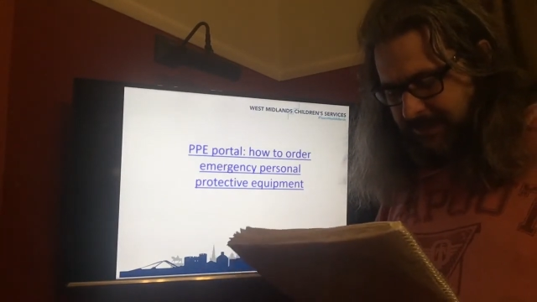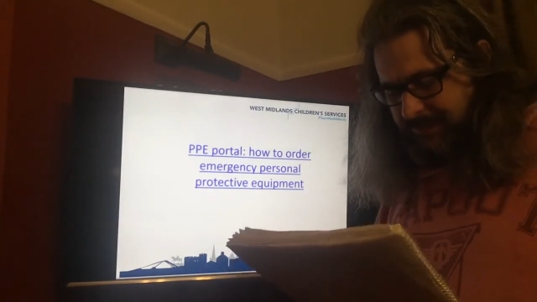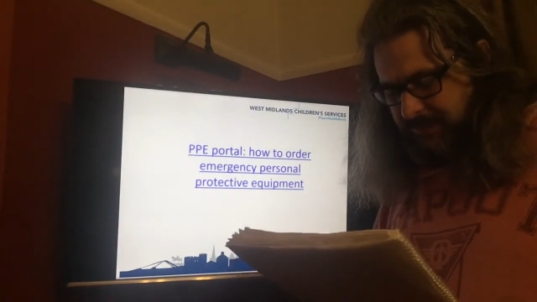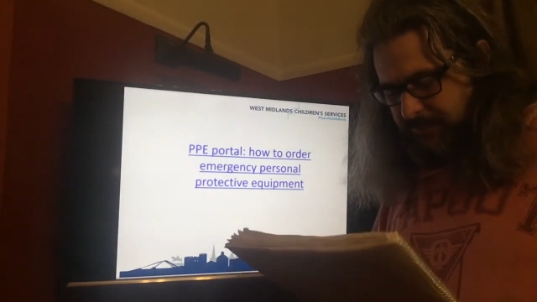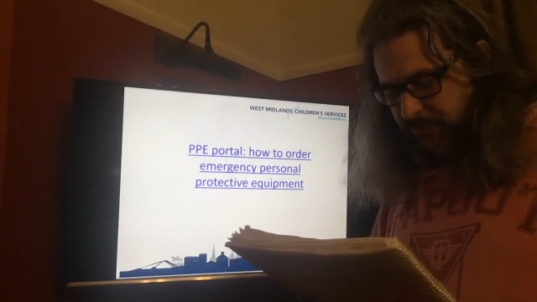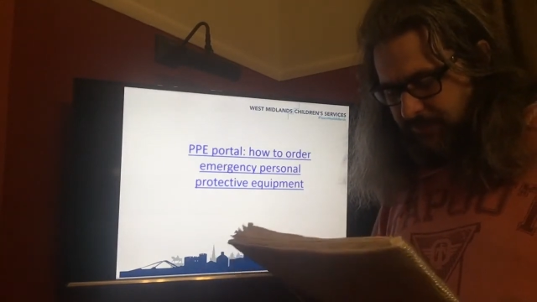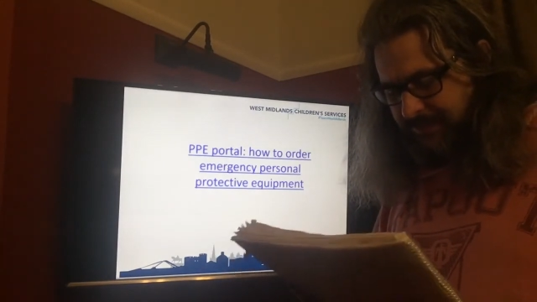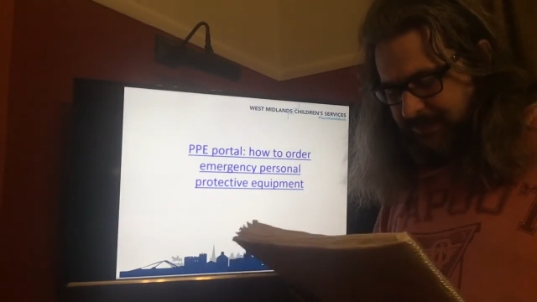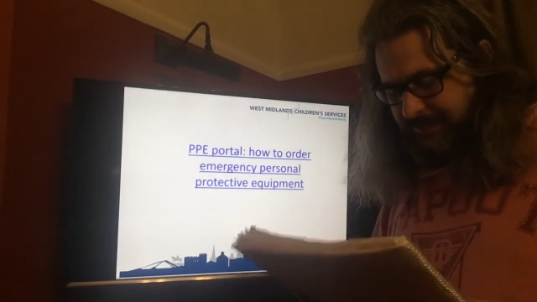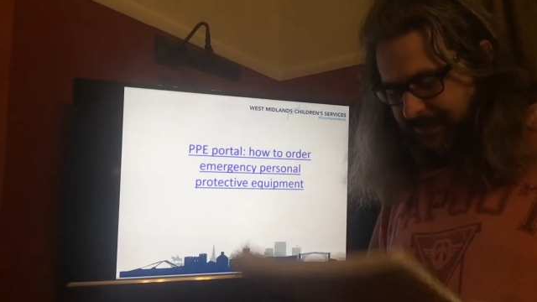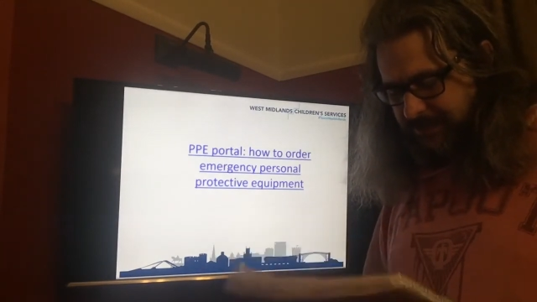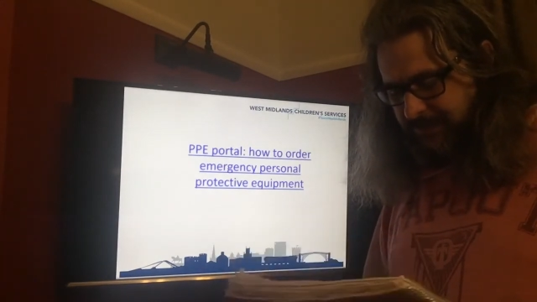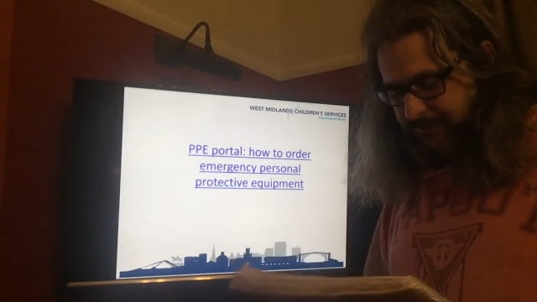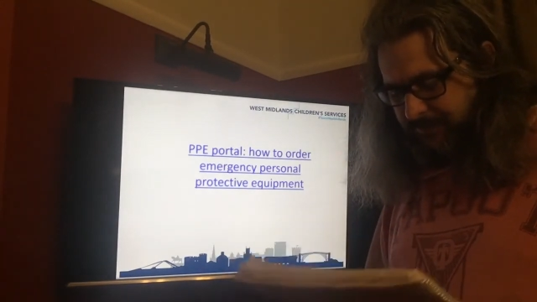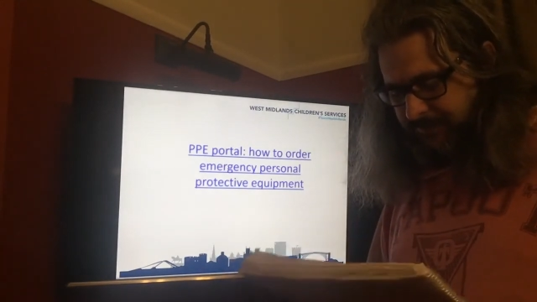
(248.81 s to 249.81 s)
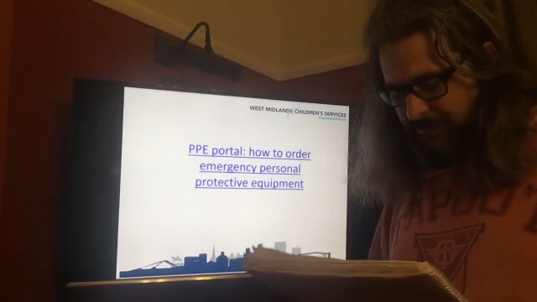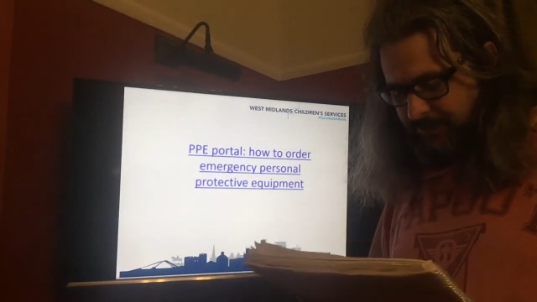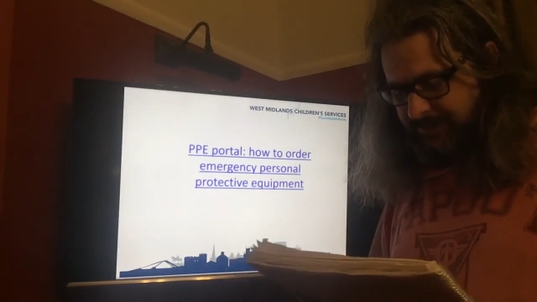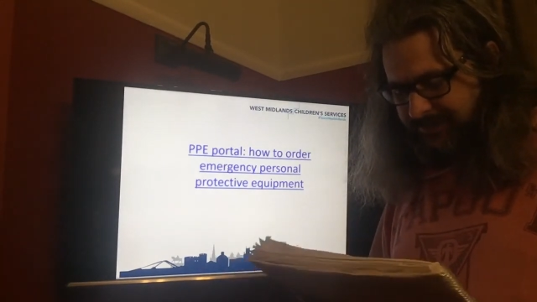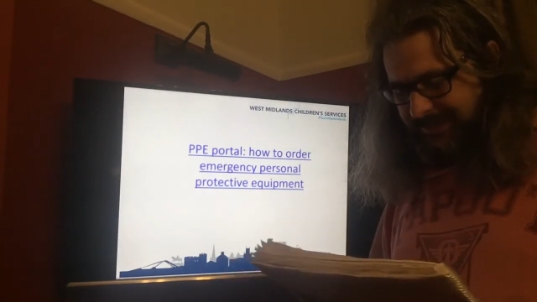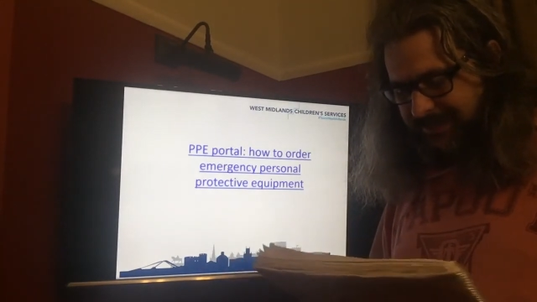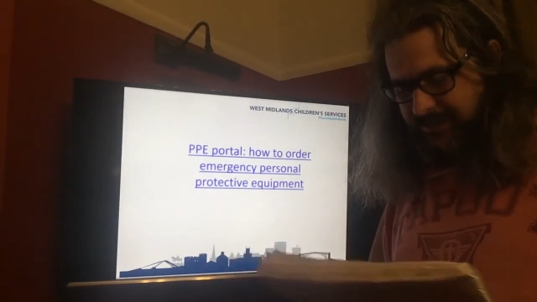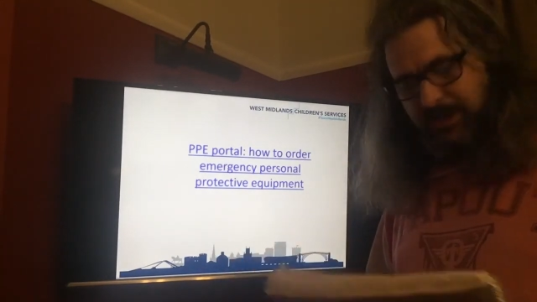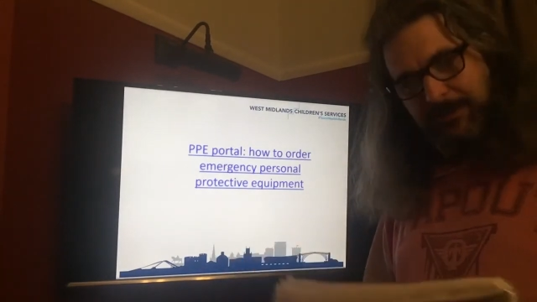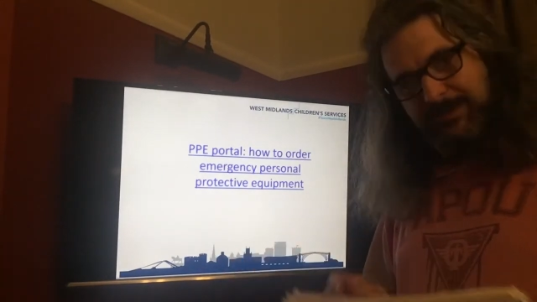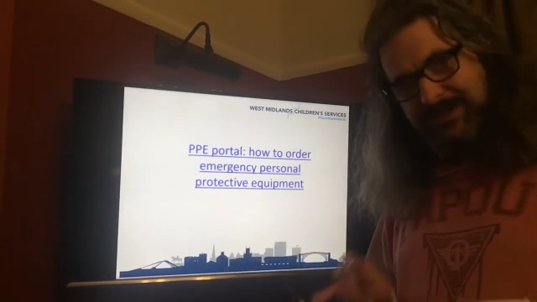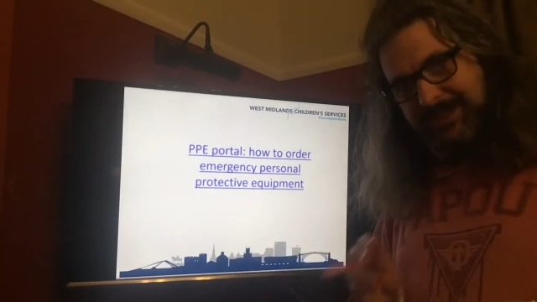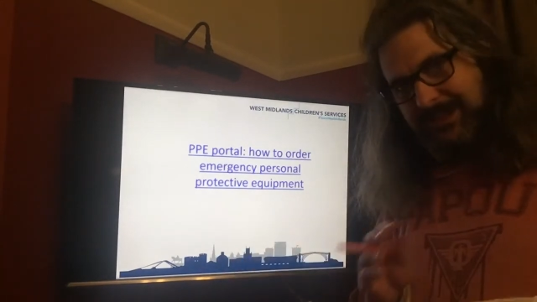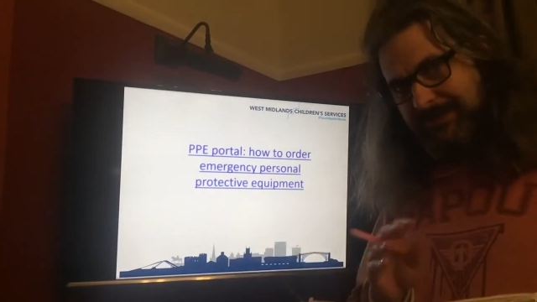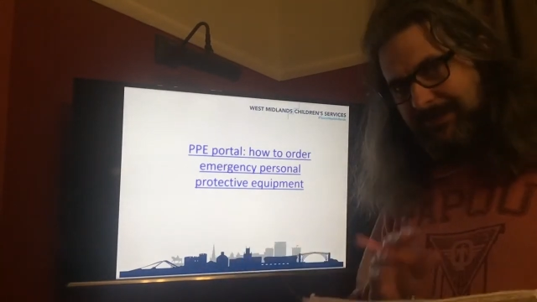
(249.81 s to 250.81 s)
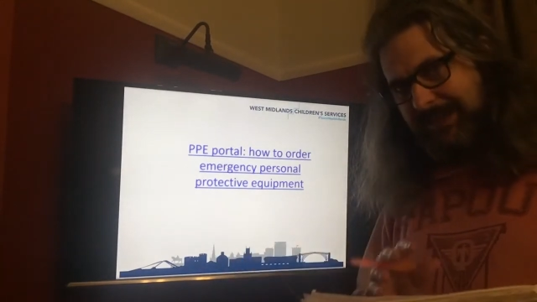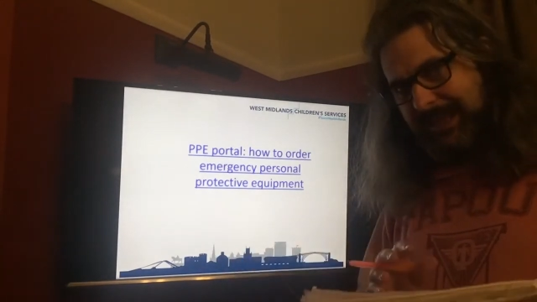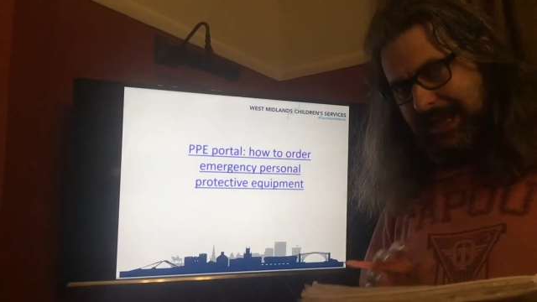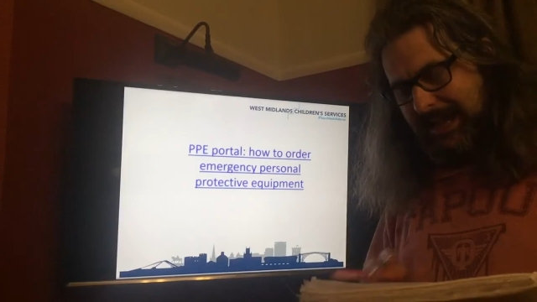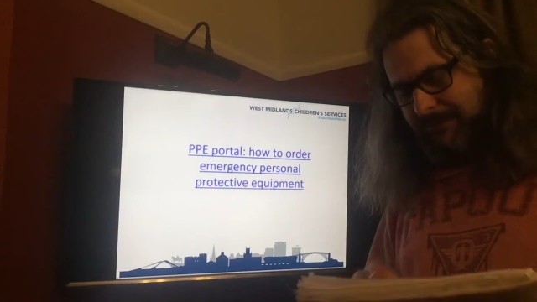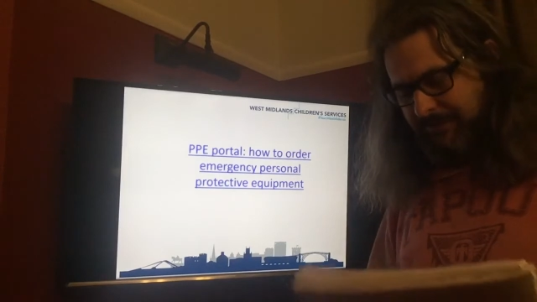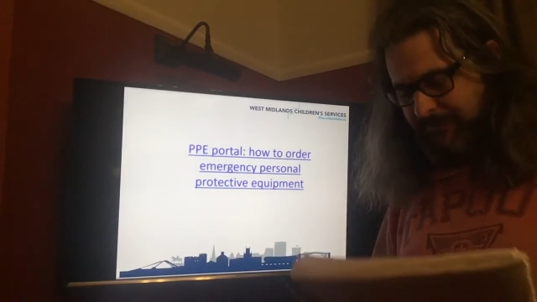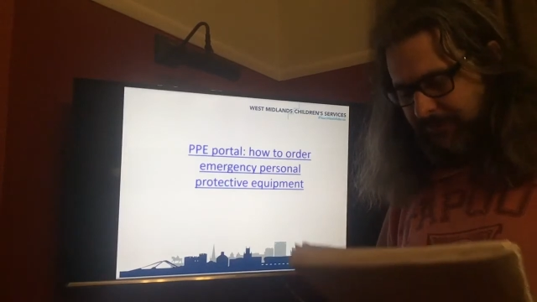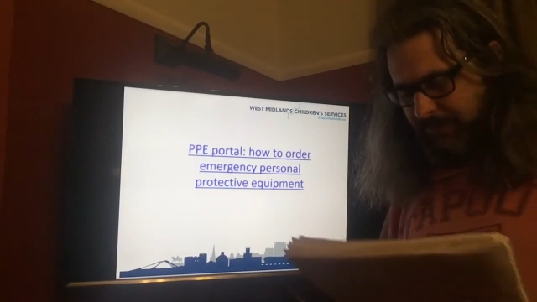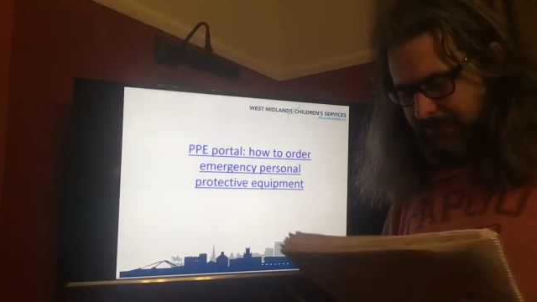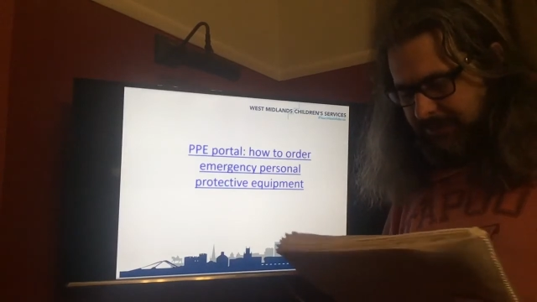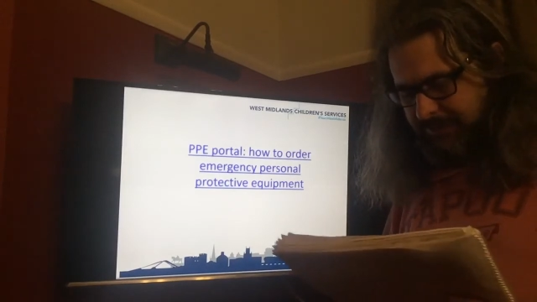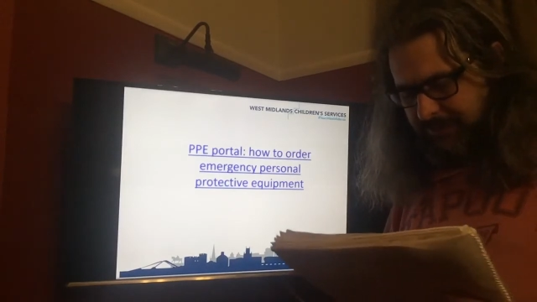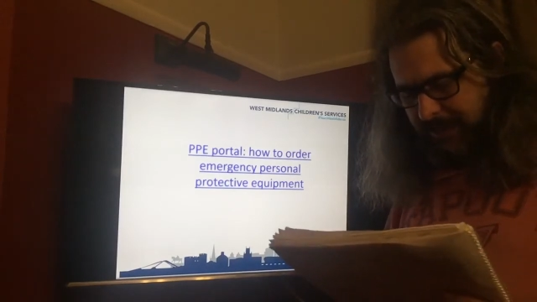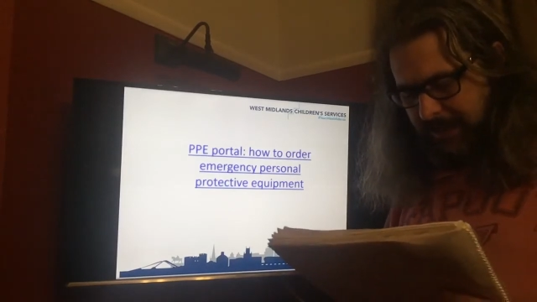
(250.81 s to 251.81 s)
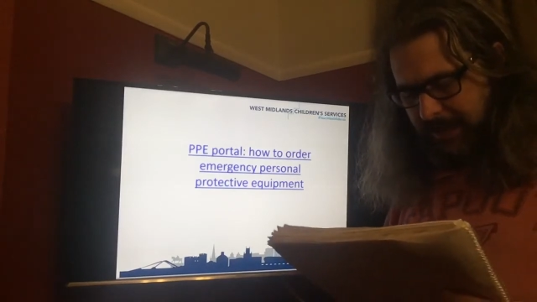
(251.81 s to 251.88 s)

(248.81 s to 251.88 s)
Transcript: small residential providers and domiciliary care providers,